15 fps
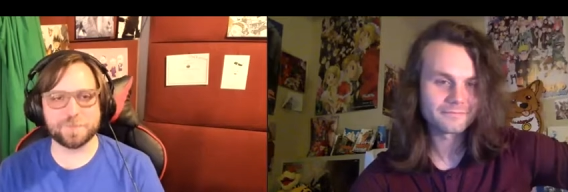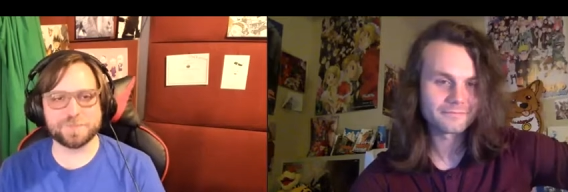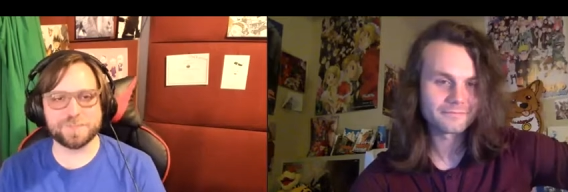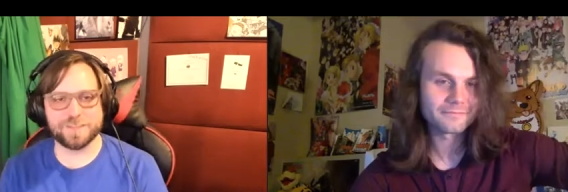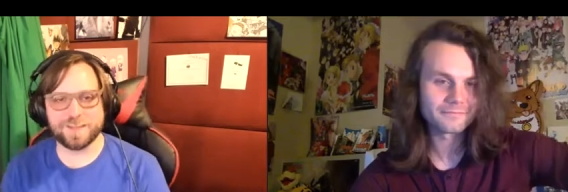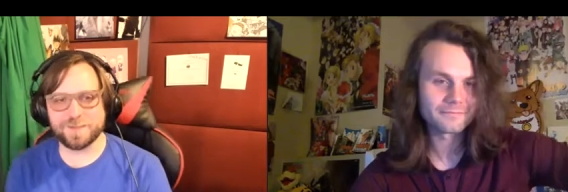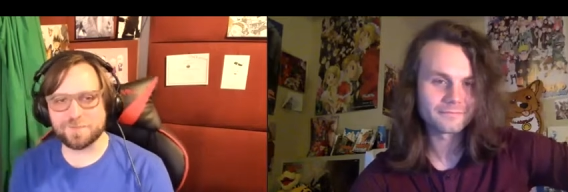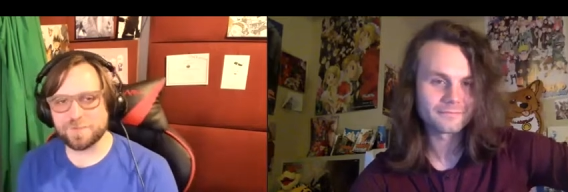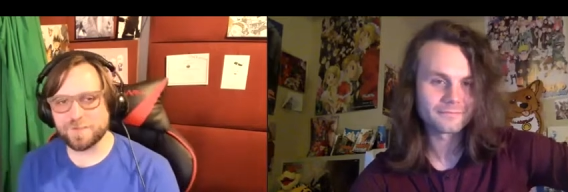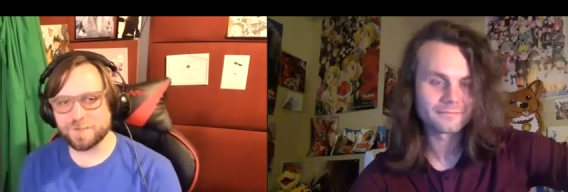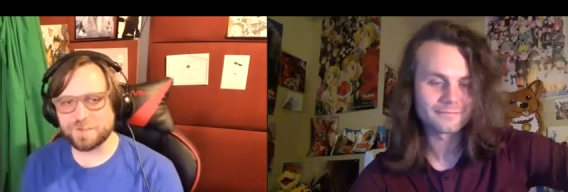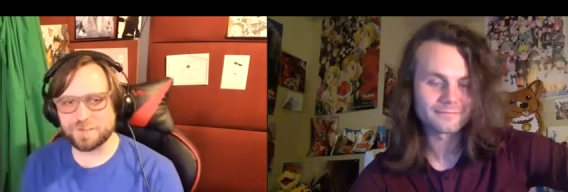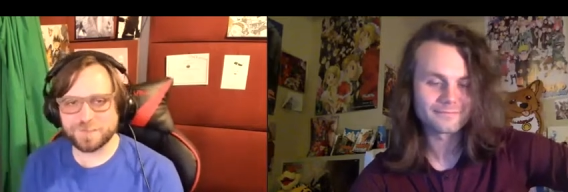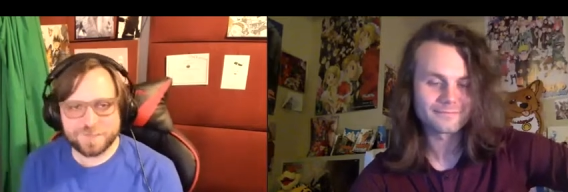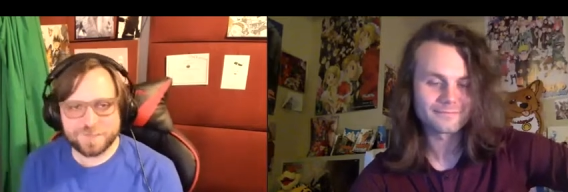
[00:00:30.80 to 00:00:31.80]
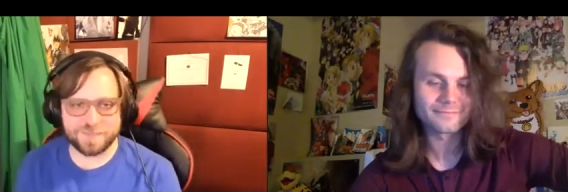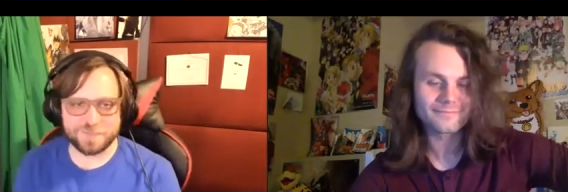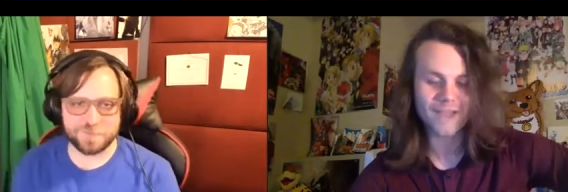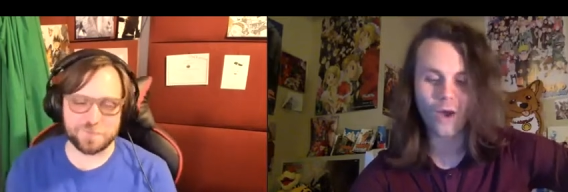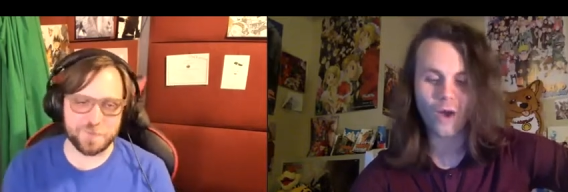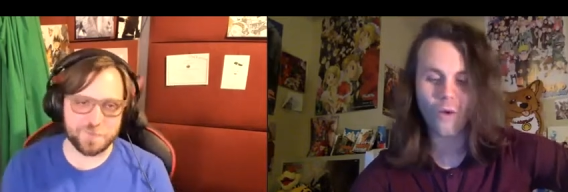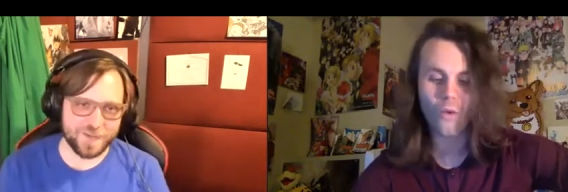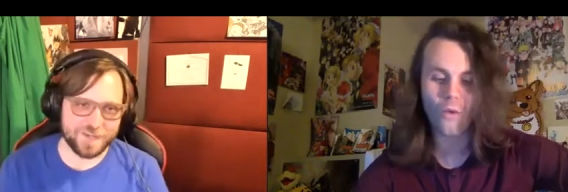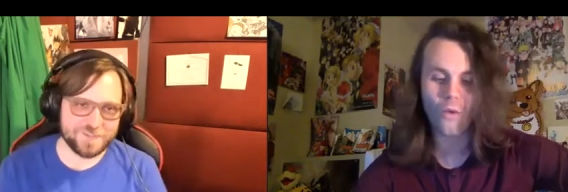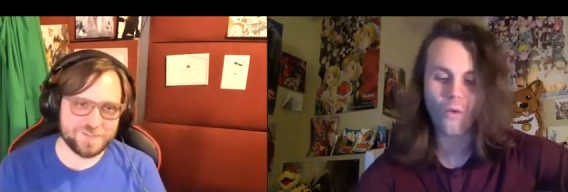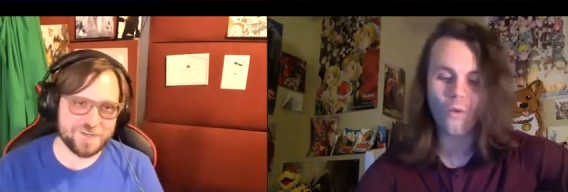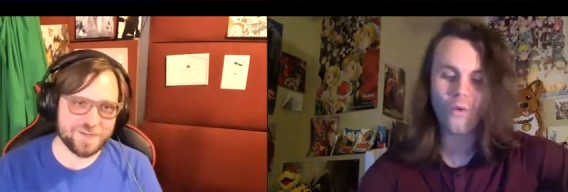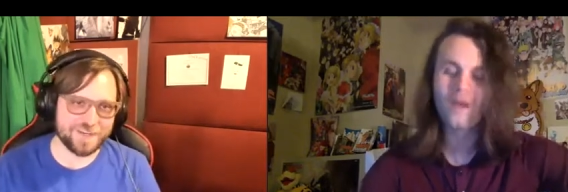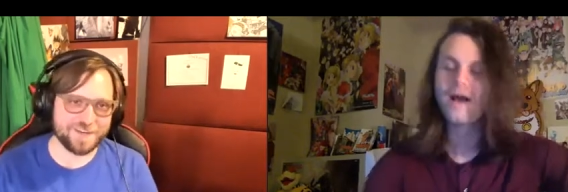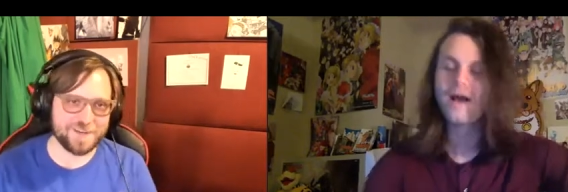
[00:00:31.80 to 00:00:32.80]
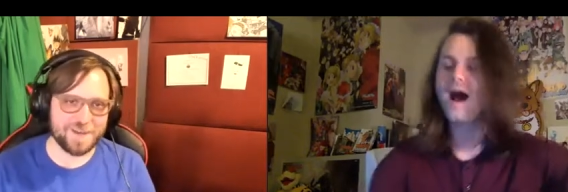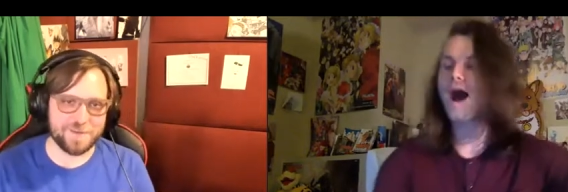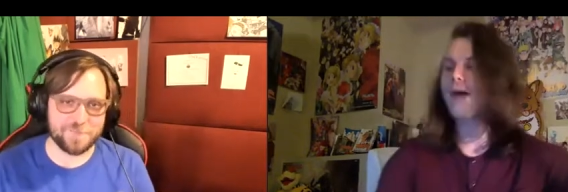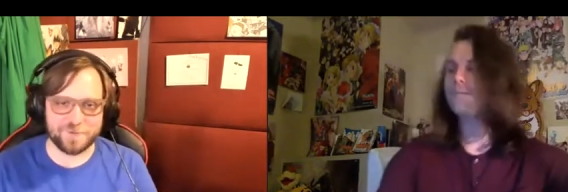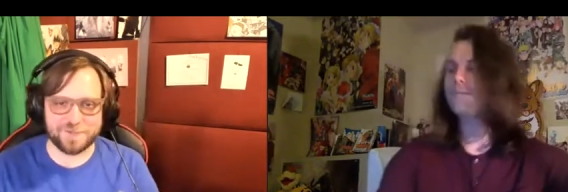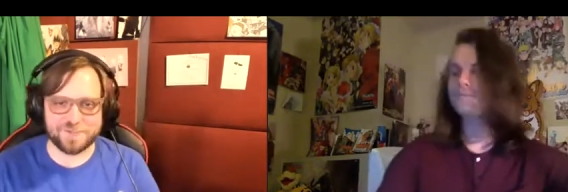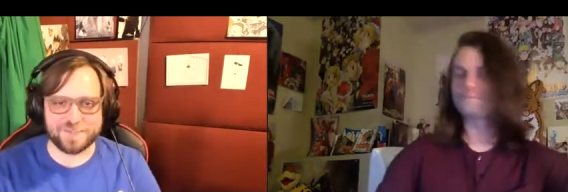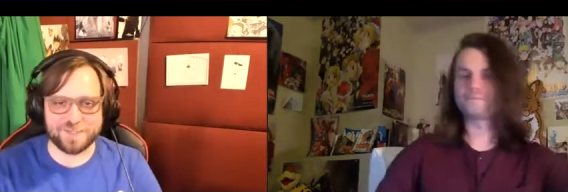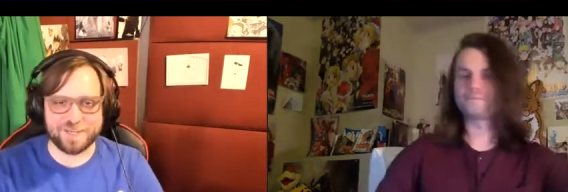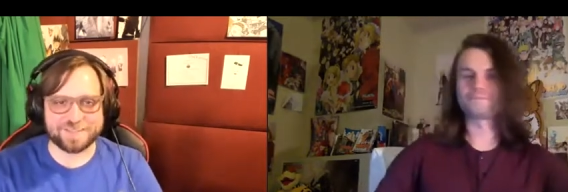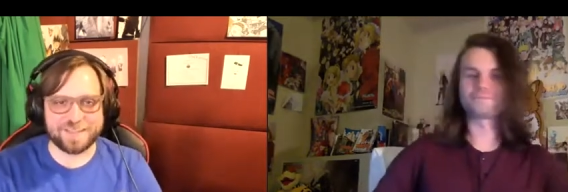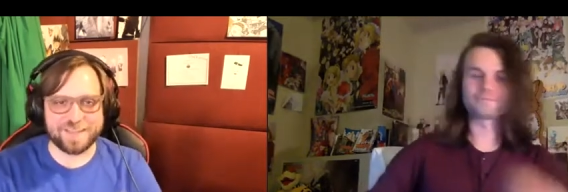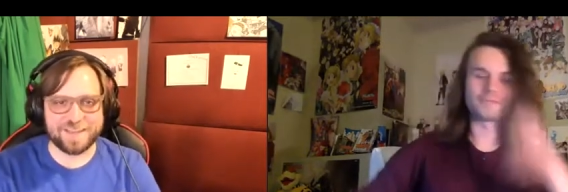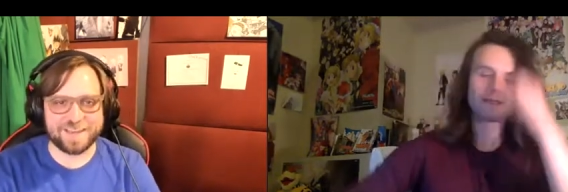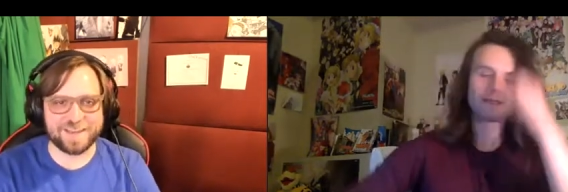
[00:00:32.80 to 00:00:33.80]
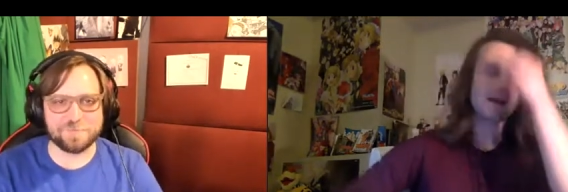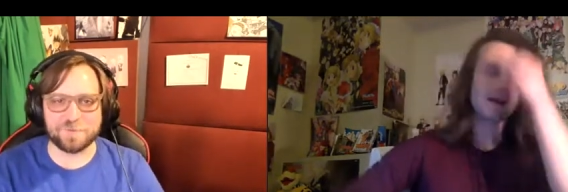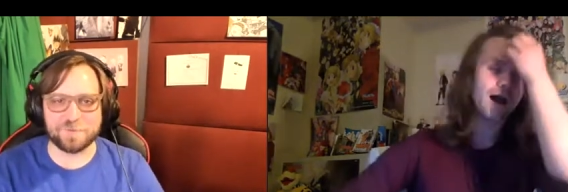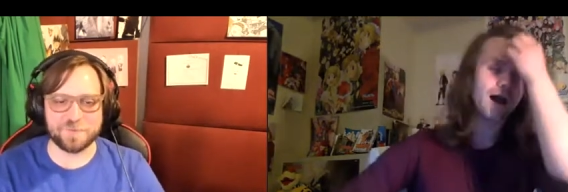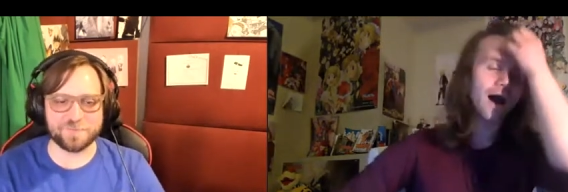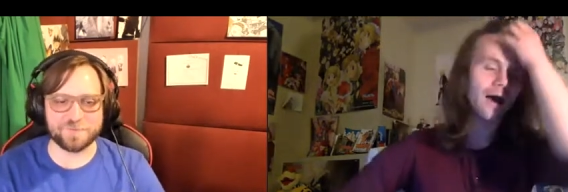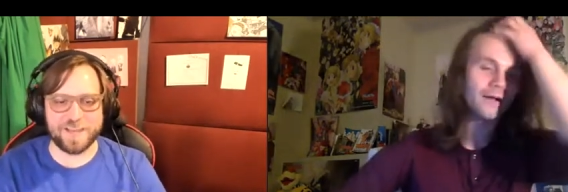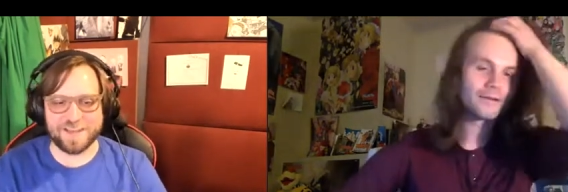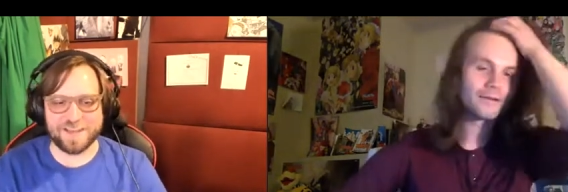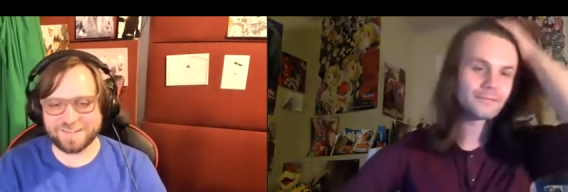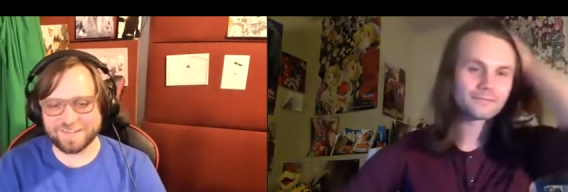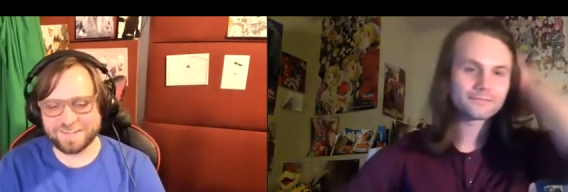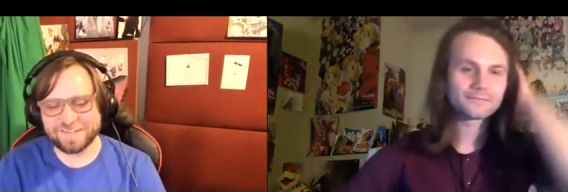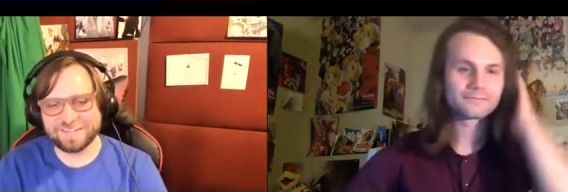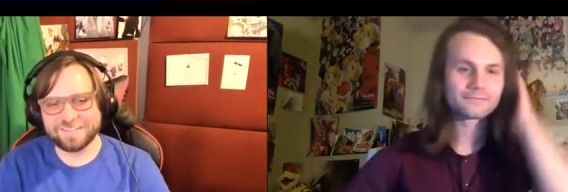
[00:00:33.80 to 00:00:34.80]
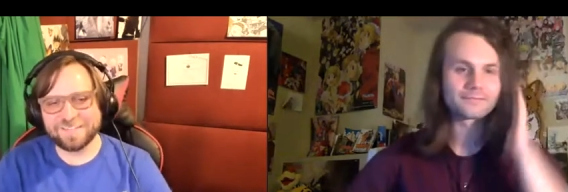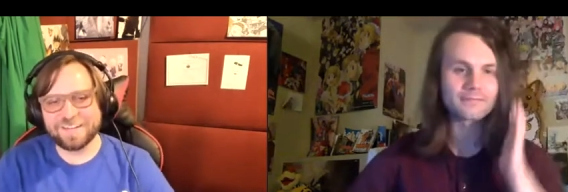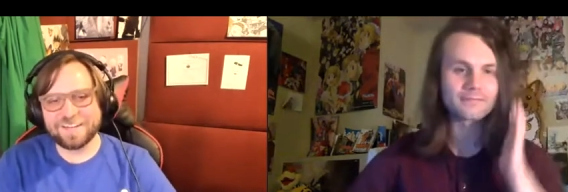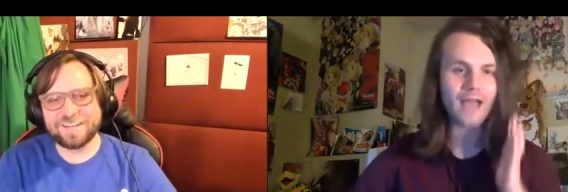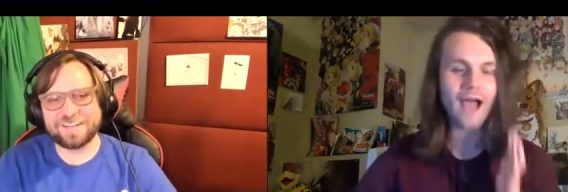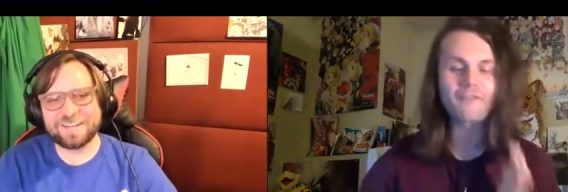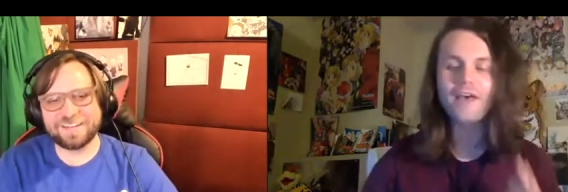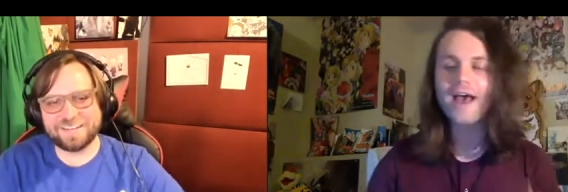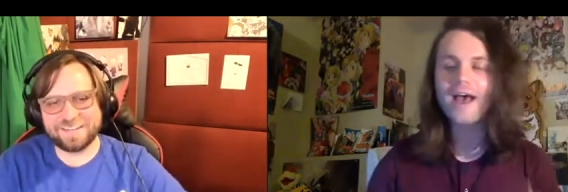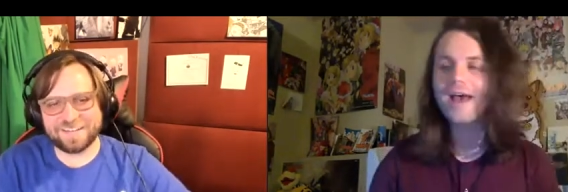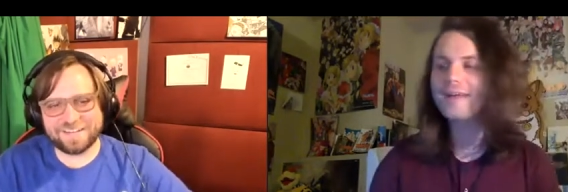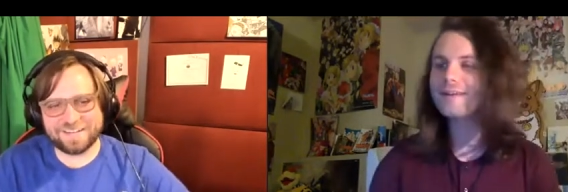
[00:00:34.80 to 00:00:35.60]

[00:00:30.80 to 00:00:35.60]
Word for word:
Speaker 1: to that introduction. Thank you so oh. much. I, I appreciate that. I'm doing fine.
Speaker 2: I've had